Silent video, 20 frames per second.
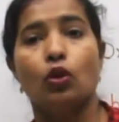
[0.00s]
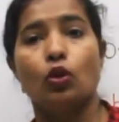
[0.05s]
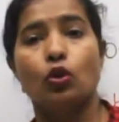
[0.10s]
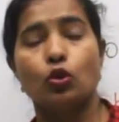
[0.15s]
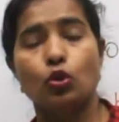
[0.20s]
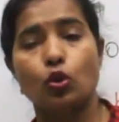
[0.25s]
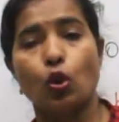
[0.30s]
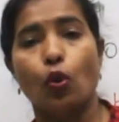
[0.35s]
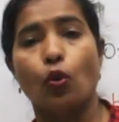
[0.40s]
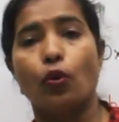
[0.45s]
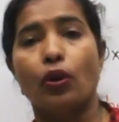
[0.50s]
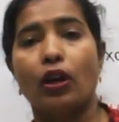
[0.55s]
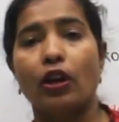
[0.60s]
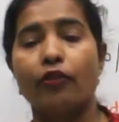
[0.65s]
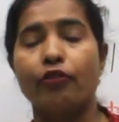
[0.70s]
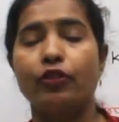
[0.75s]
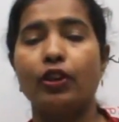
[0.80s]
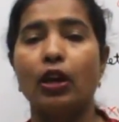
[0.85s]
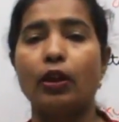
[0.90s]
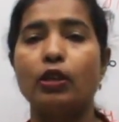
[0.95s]
So
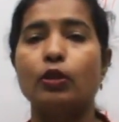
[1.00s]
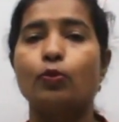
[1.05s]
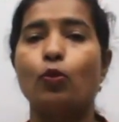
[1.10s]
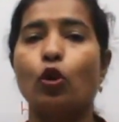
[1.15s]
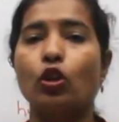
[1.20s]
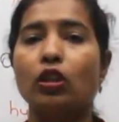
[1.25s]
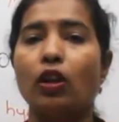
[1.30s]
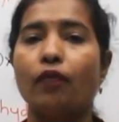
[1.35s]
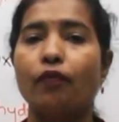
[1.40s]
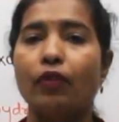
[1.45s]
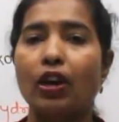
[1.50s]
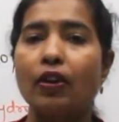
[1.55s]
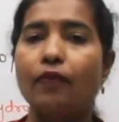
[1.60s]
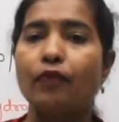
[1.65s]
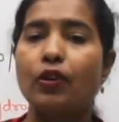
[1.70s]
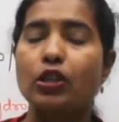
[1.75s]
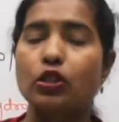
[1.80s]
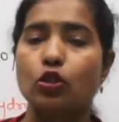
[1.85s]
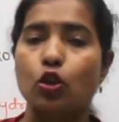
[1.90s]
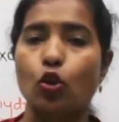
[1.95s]
if there is more than one
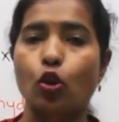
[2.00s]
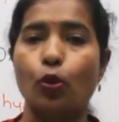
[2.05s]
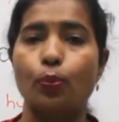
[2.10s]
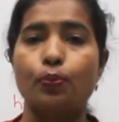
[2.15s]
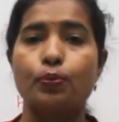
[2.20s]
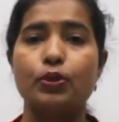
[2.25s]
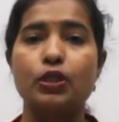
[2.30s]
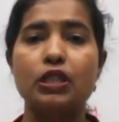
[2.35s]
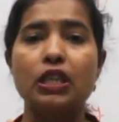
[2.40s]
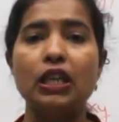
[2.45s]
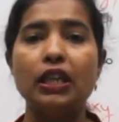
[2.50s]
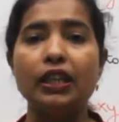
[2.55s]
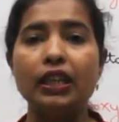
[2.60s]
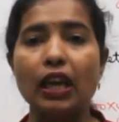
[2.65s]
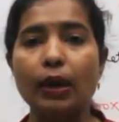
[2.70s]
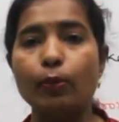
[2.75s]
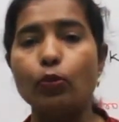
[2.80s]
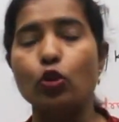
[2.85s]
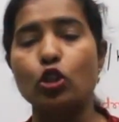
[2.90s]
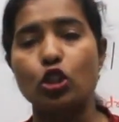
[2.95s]
functional group,
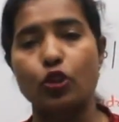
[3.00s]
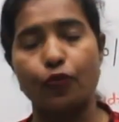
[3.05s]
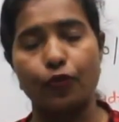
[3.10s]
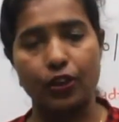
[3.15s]
senior most